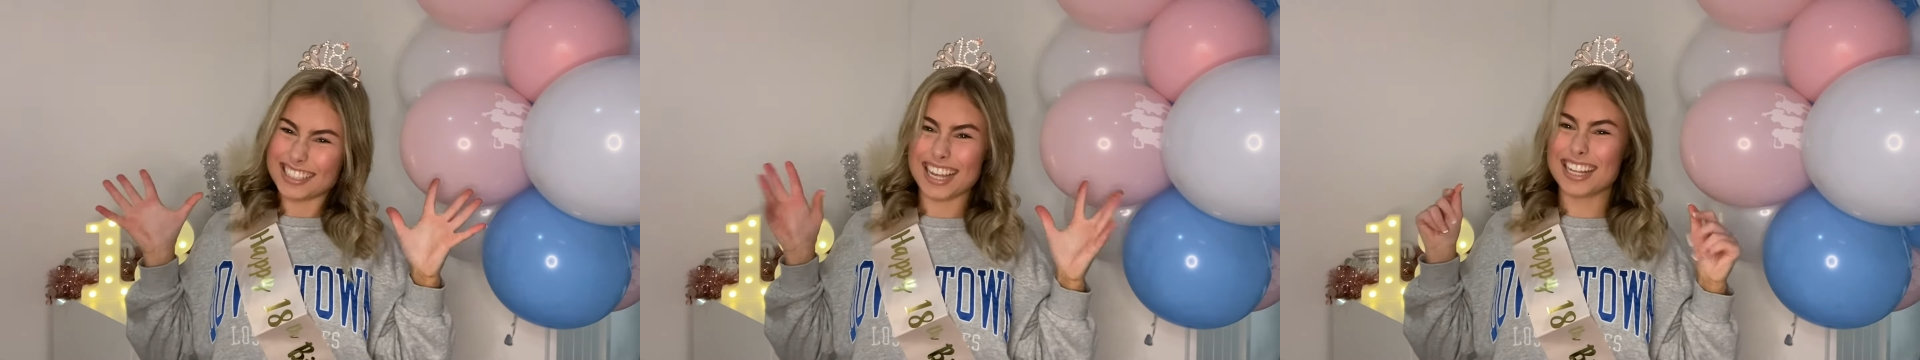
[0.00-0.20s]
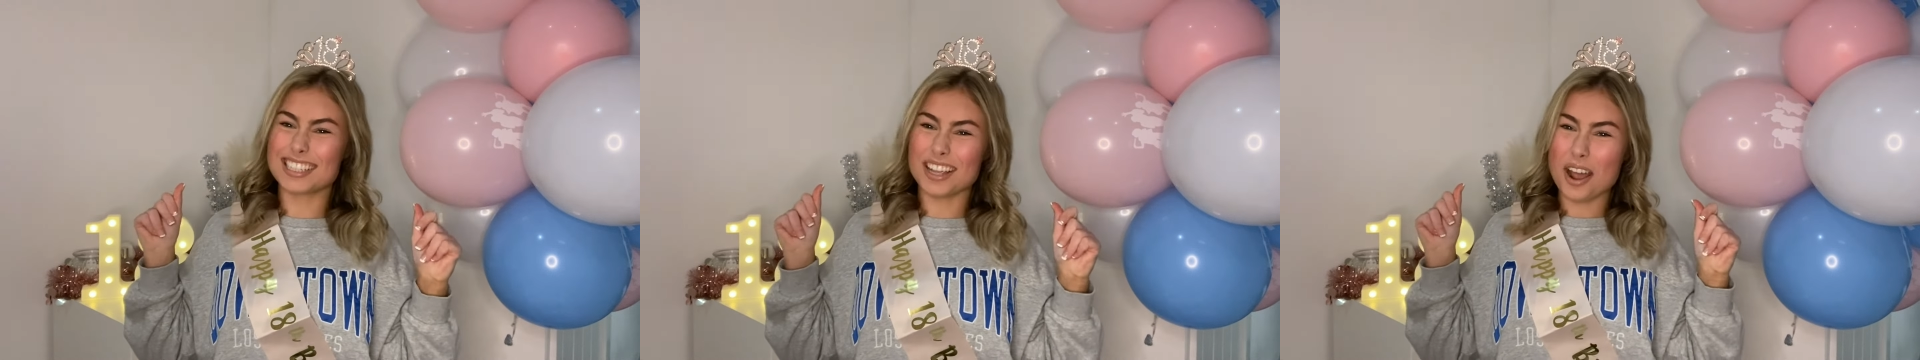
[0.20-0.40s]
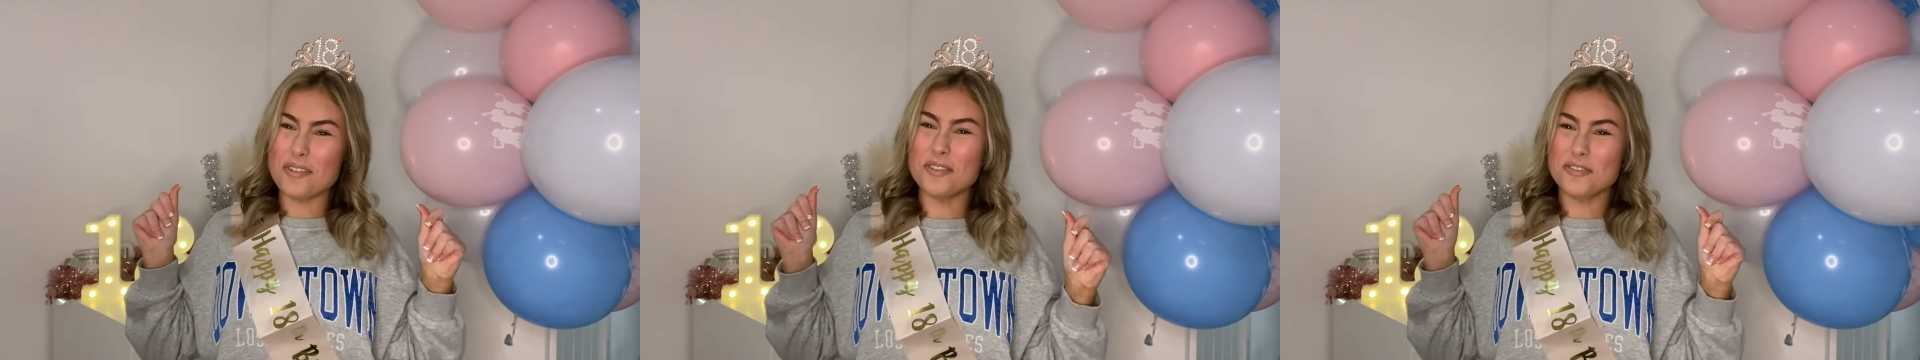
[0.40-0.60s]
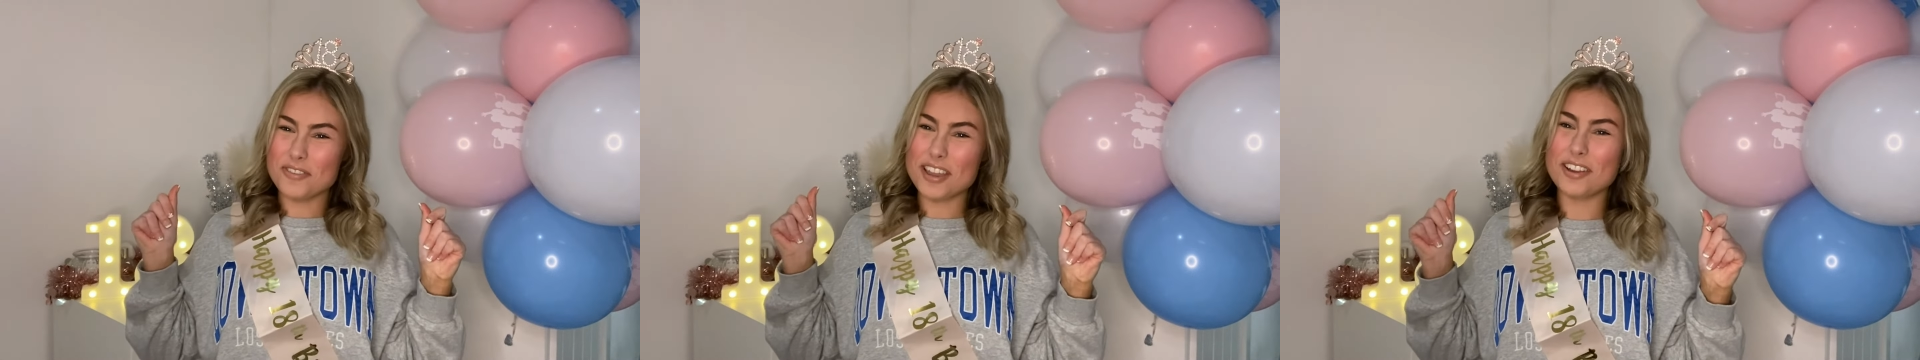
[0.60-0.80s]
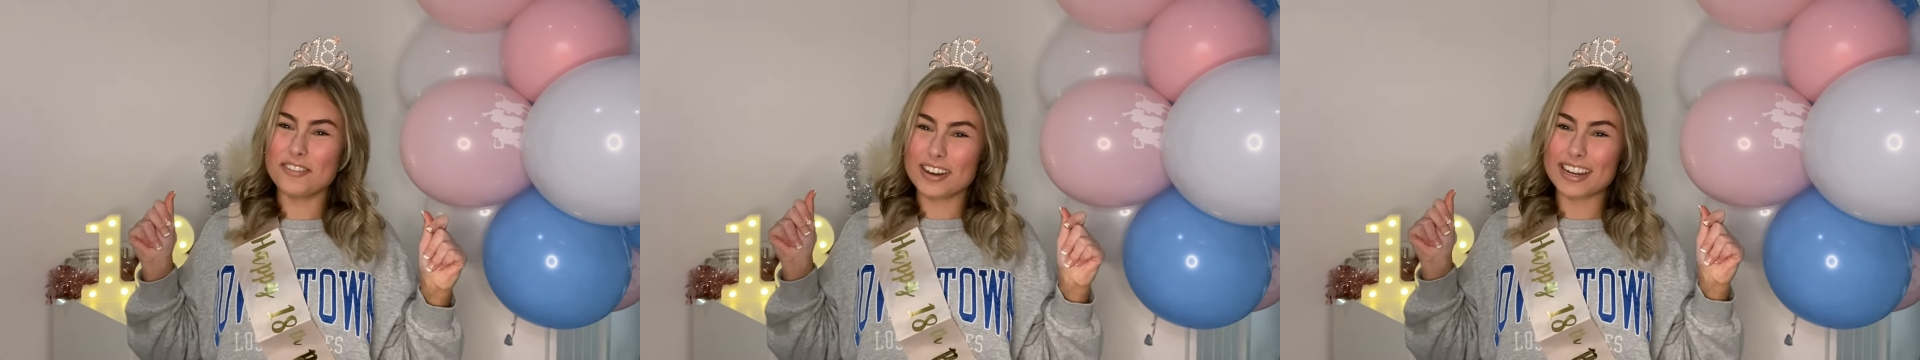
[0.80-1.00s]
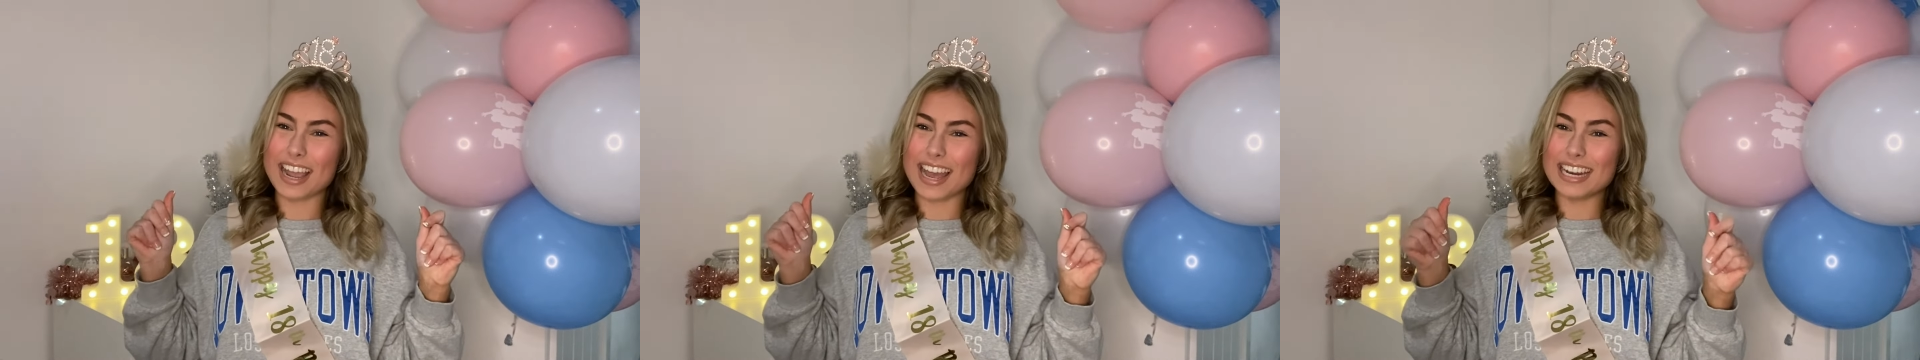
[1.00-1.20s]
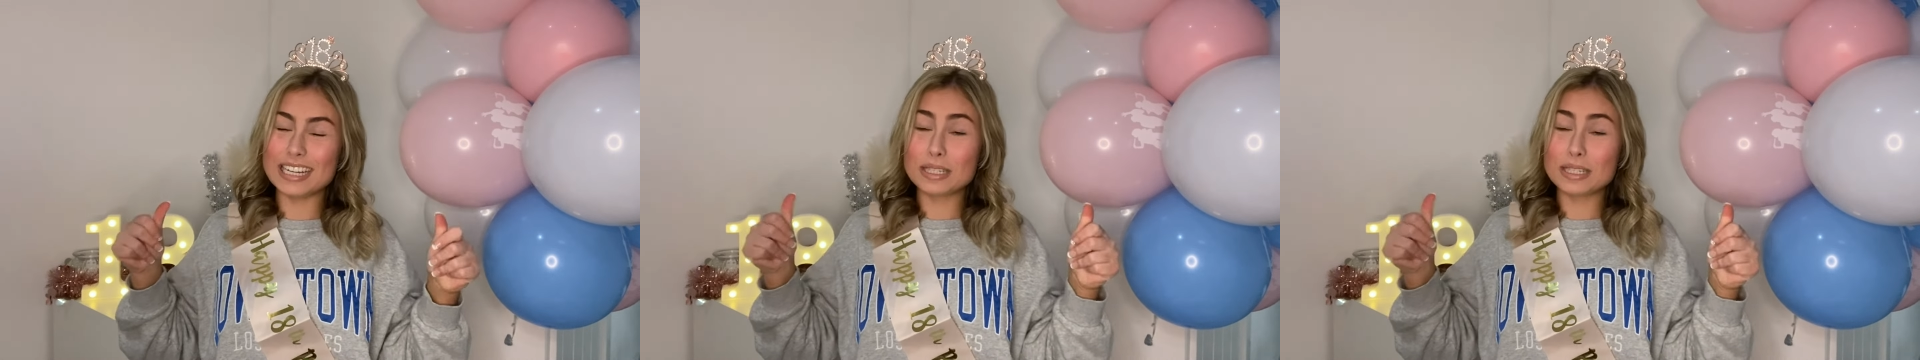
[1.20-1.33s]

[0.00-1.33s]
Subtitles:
that time of year again.